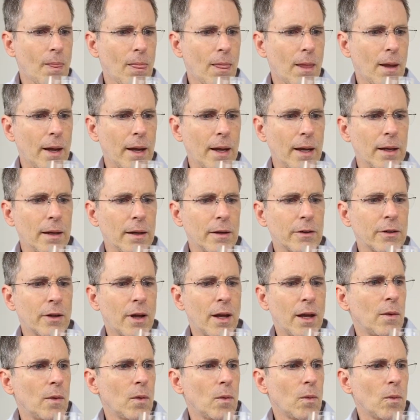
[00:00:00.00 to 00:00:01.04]
And
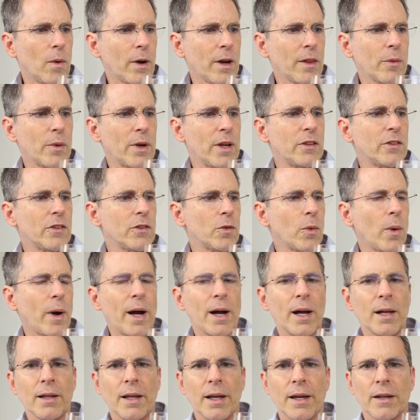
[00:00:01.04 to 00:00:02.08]
one of the reasons
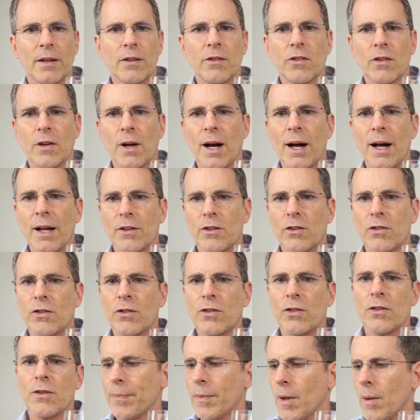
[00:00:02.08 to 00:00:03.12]
why I like
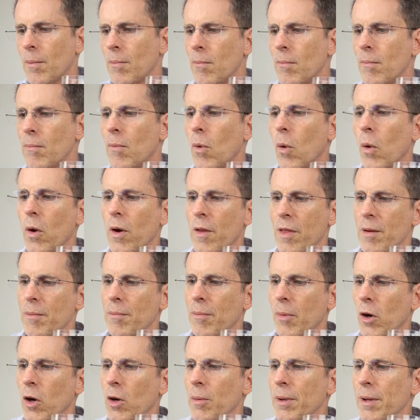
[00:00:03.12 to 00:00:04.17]
Scotch more than
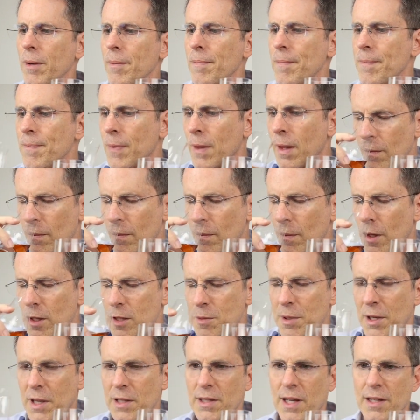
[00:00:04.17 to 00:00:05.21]
bourbon
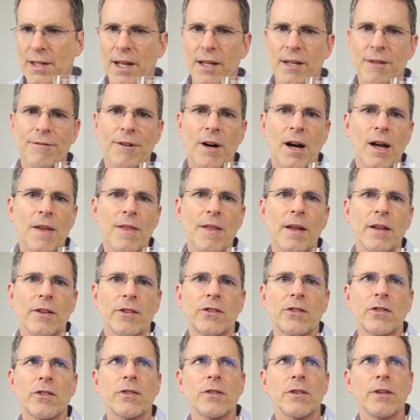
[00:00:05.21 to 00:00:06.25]
is because I tend to find that
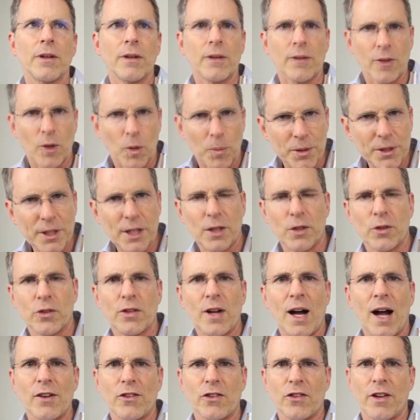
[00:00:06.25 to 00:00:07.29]
the particular
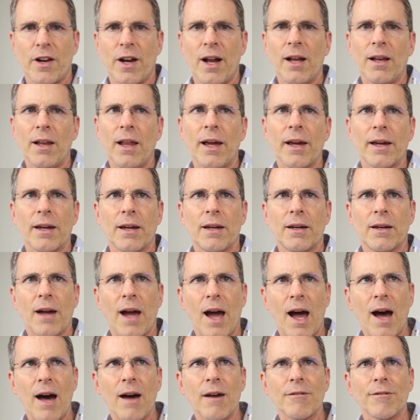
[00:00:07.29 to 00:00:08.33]
Scotches that I like
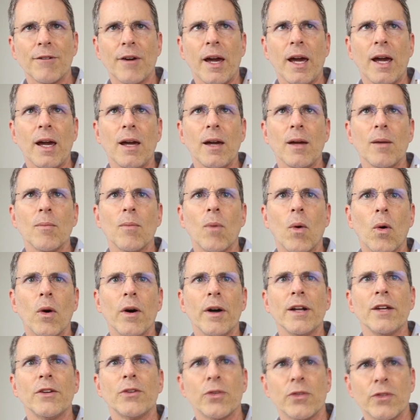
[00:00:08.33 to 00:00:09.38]
have a
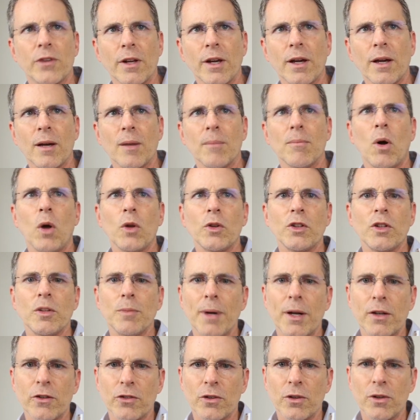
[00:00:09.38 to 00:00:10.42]
more interesting
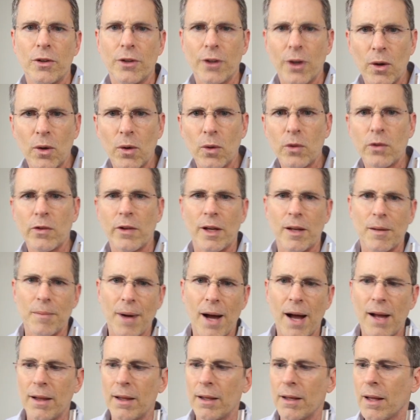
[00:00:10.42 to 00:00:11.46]
multi-dimensional nose and
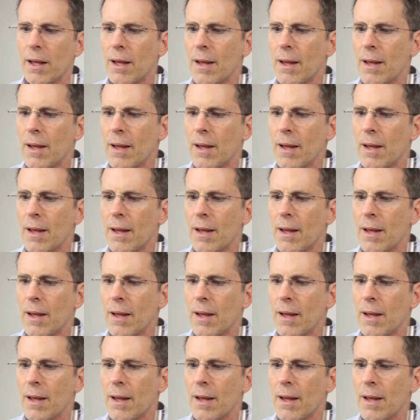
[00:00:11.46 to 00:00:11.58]
palate.